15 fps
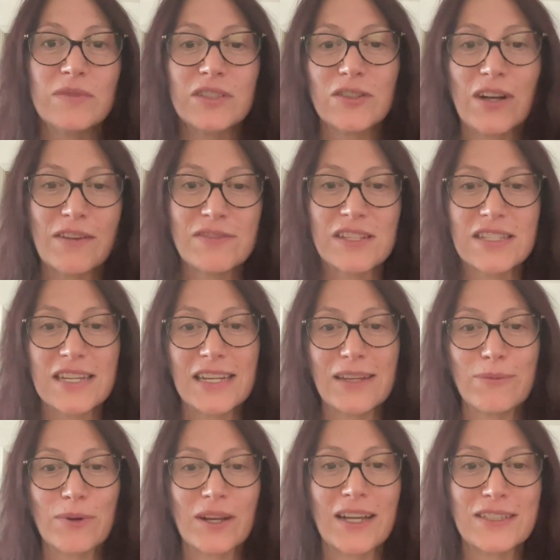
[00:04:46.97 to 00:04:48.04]
You'll have to see
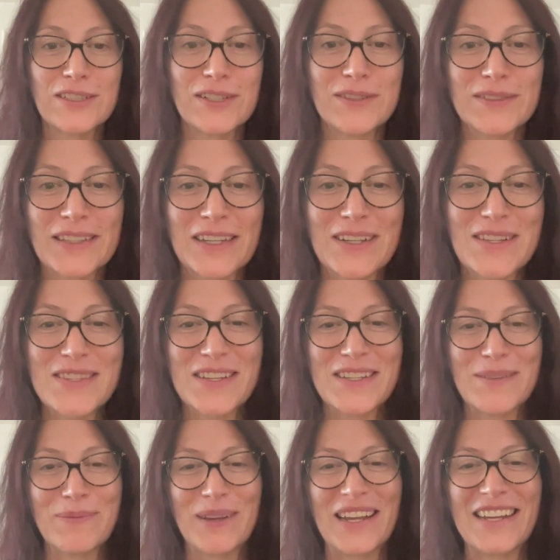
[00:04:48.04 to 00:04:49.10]
what I chose the answer
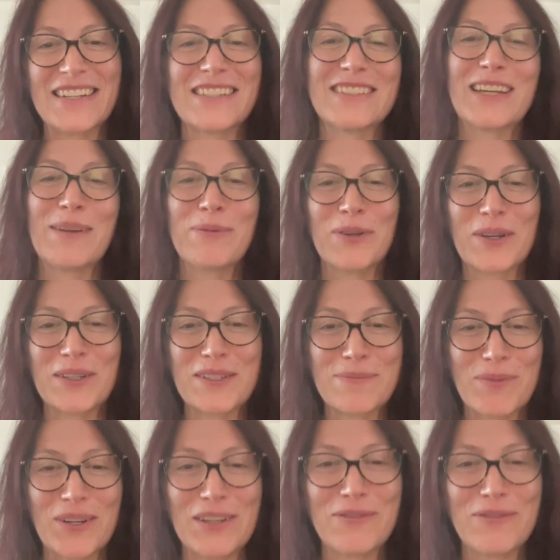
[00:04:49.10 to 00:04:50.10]
to be, because I'm not going to spoil it